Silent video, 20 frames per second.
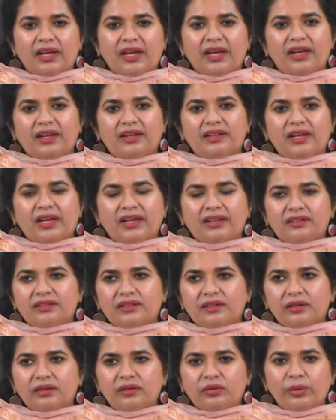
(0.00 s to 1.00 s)
And
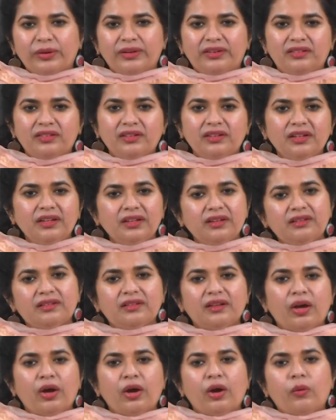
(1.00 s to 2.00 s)
next question
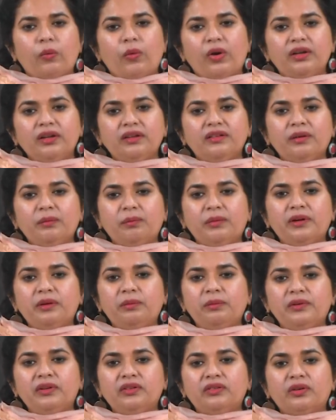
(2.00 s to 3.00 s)
is, what is the
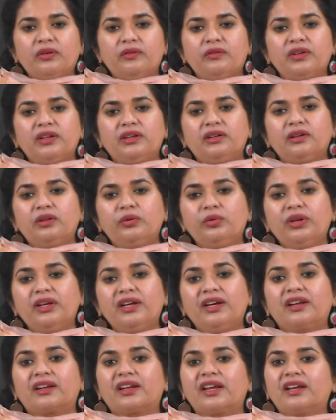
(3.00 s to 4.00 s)
purpose of
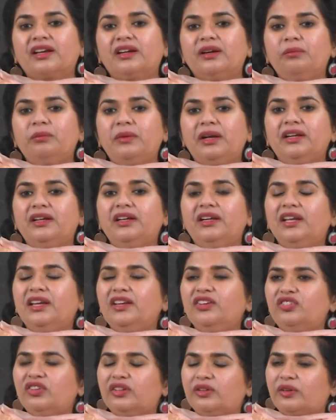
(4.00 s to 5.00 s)
including a
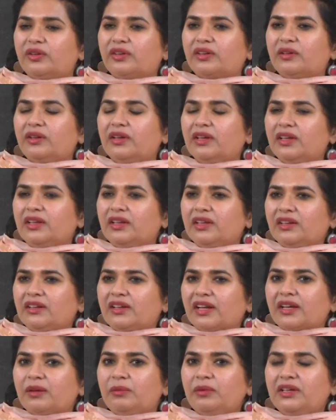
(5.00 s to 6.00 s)
recommendation or
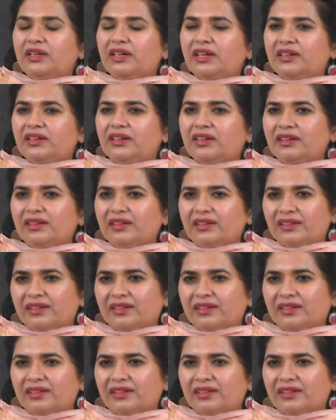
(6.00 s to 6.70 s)
recommendings